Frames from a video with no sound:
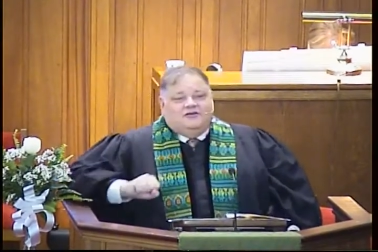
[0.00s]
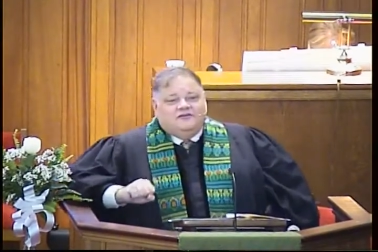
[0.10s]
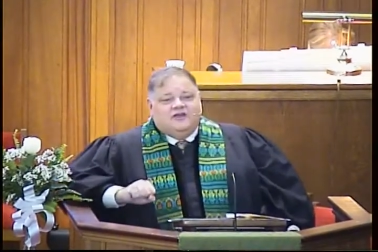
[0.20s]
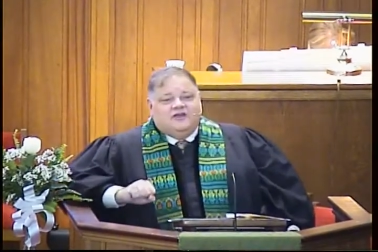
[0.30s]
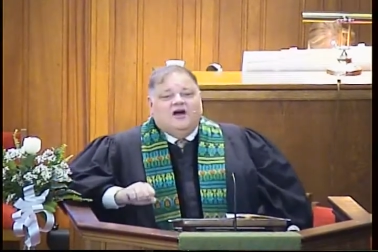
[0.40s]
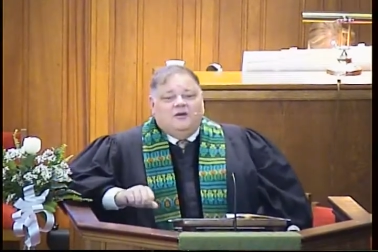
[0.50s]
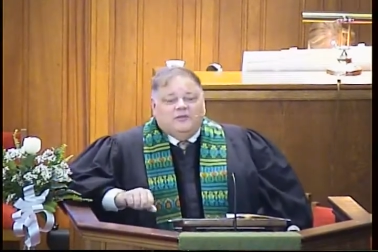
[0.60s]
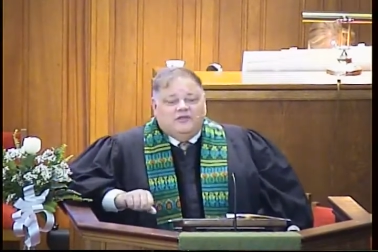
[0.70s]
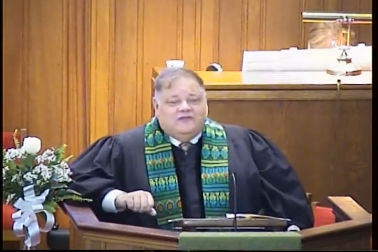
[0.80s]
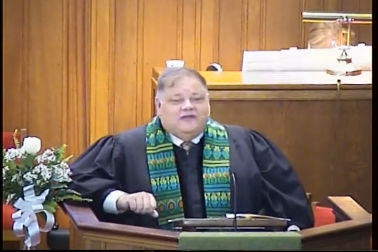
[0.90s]
the
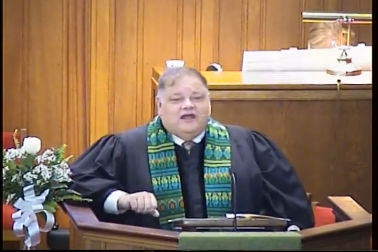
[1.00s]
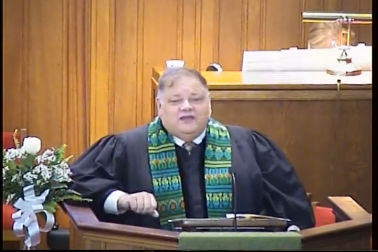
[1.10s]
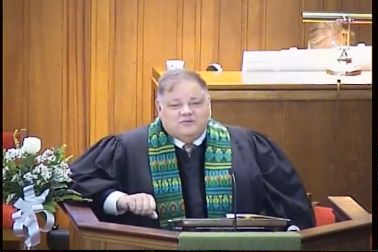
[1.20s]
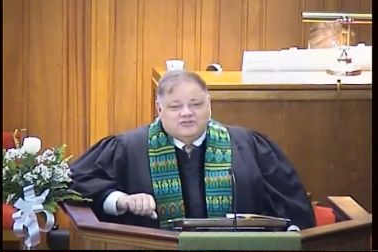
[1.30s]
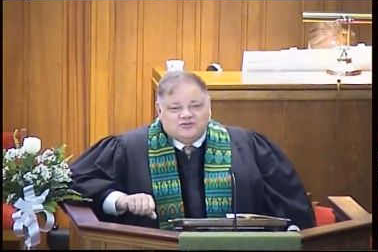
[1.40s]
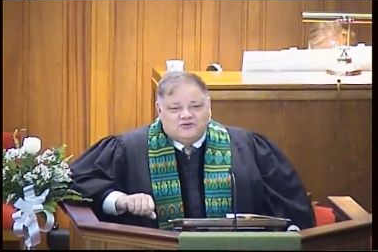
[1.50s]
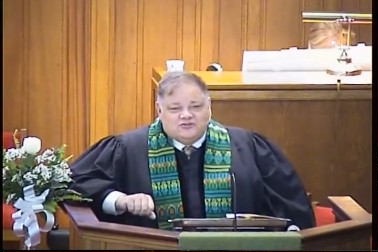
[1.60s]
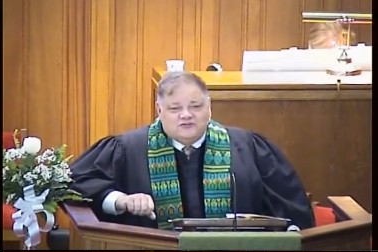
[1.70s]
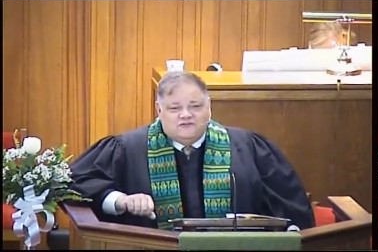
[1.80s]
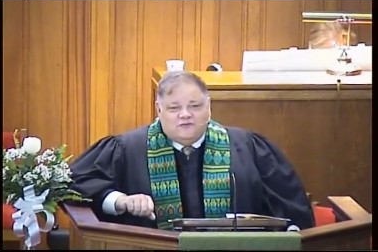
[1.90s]
Comet that I had been
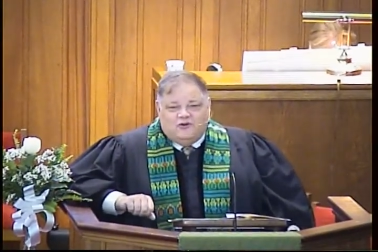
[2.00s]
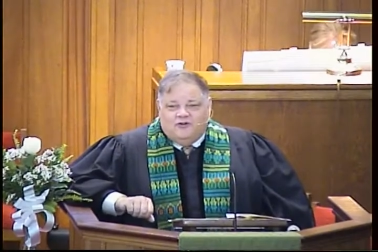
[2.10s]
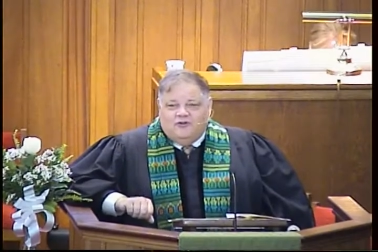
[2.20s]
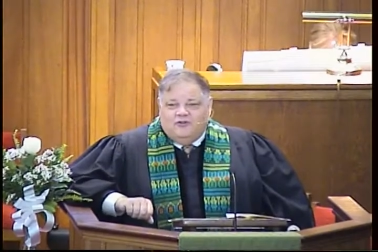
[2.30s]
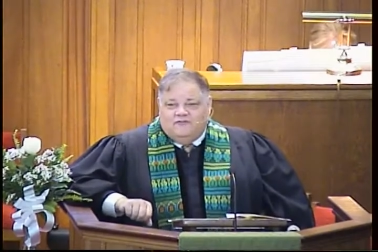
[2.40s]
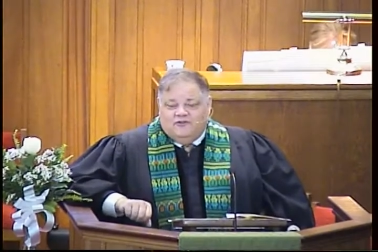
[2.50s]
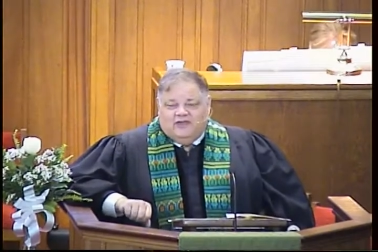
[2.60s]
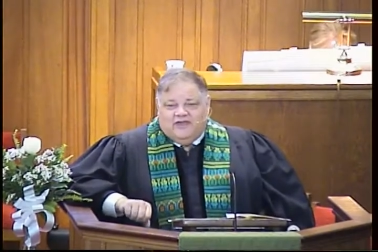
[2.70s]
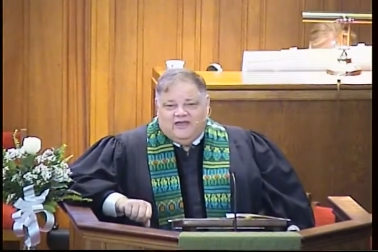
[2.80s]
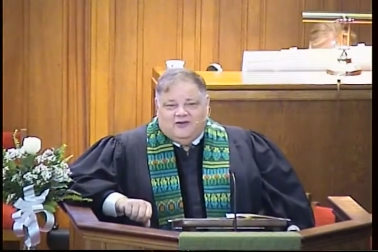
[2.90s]
searching for all over the
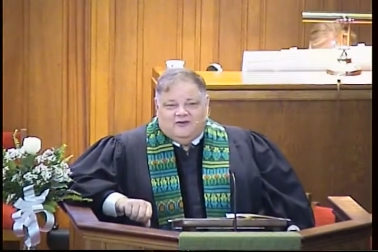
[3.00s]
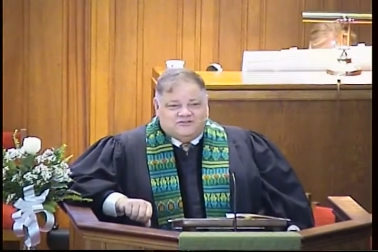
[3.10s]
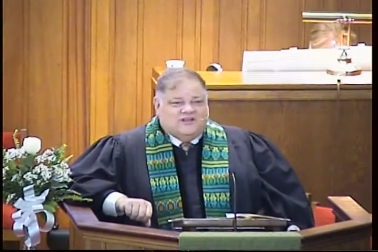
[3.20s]
house,